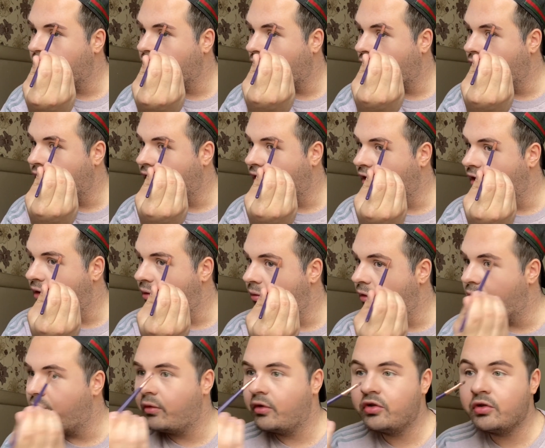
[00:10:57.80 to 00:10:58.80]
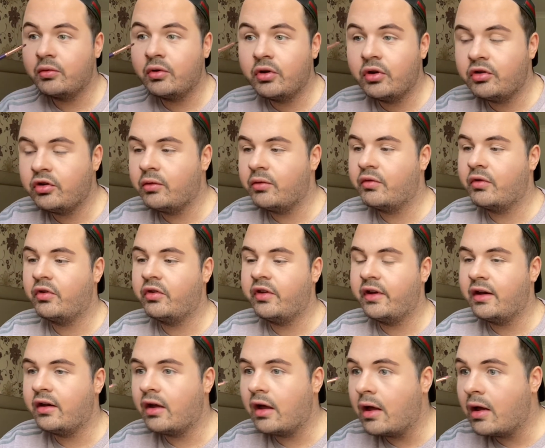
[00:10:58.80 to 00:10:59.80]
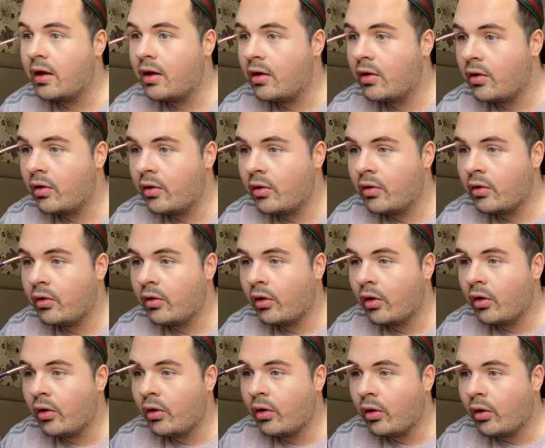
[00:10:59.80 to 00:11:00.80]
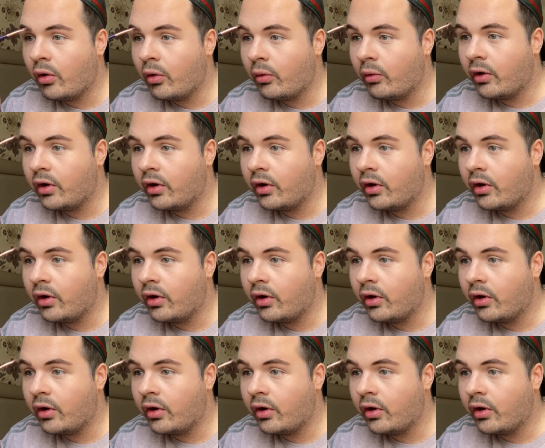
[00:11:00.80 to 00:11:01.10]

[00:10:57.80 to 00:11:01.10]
them up, which I'm going to do with concealer when